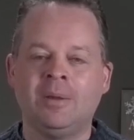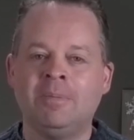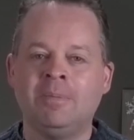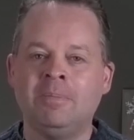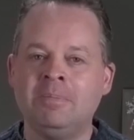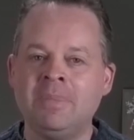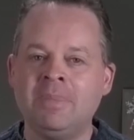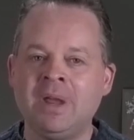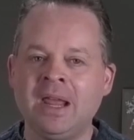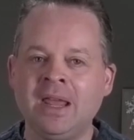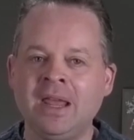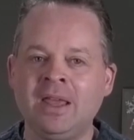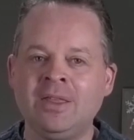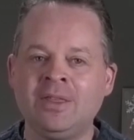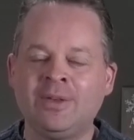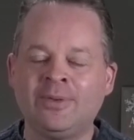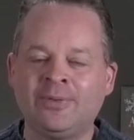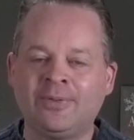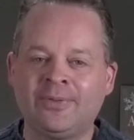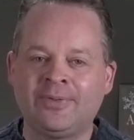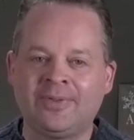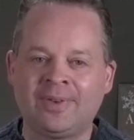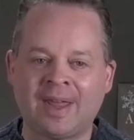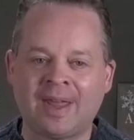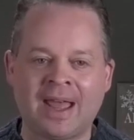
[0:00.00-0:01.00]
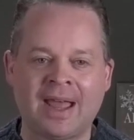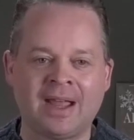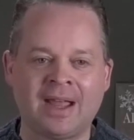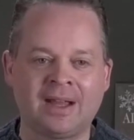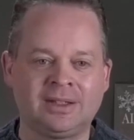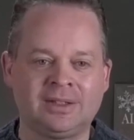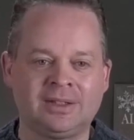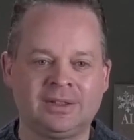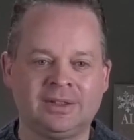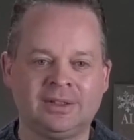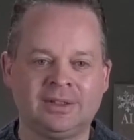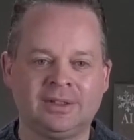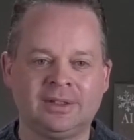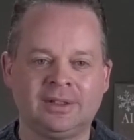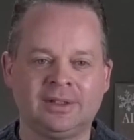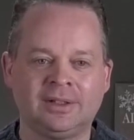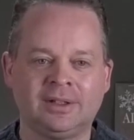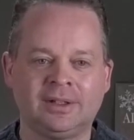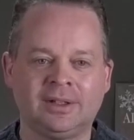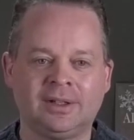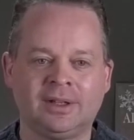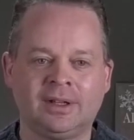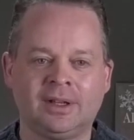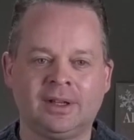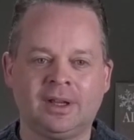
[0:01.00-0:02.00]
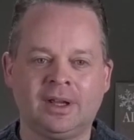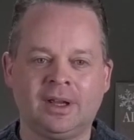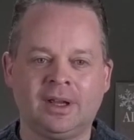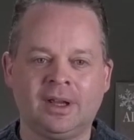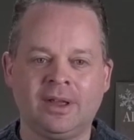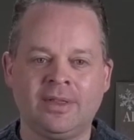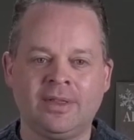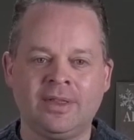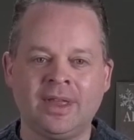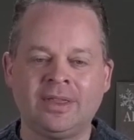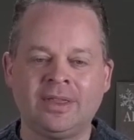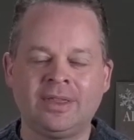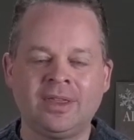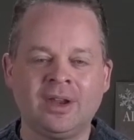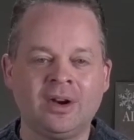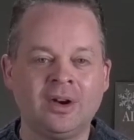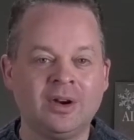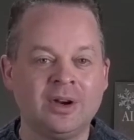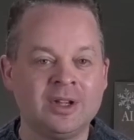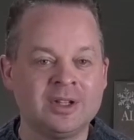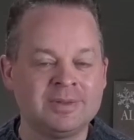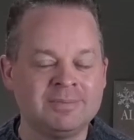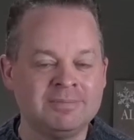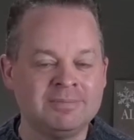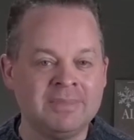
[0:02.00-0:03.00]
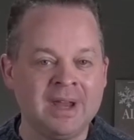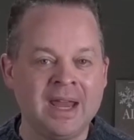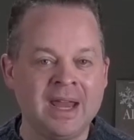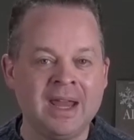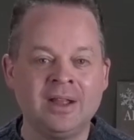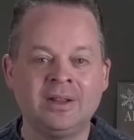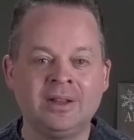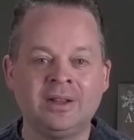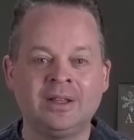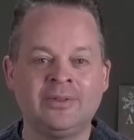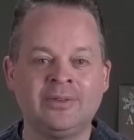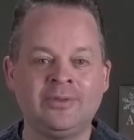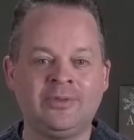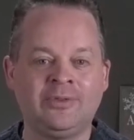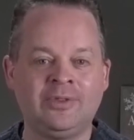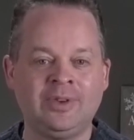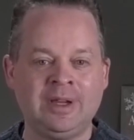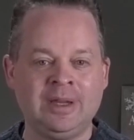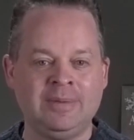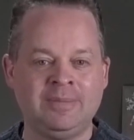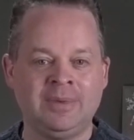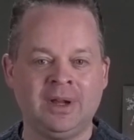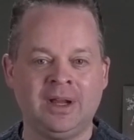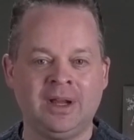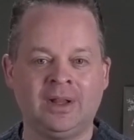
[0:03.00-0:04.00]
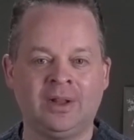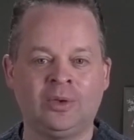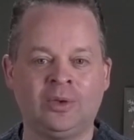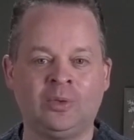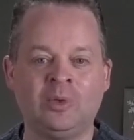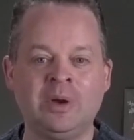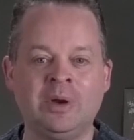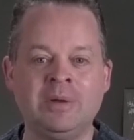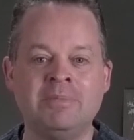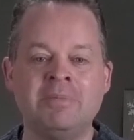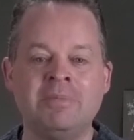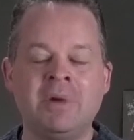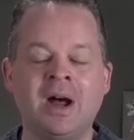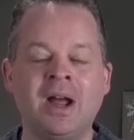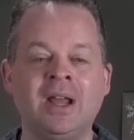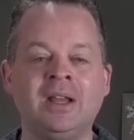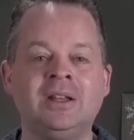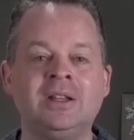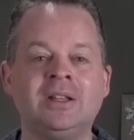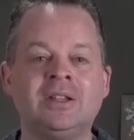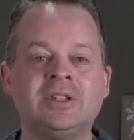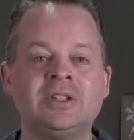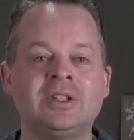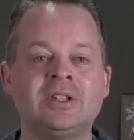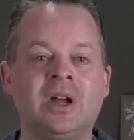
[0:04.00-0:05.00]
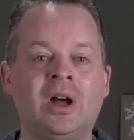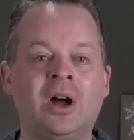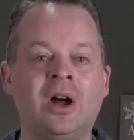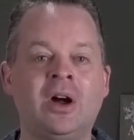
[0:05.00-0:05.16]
May the fact that there is male and female remind us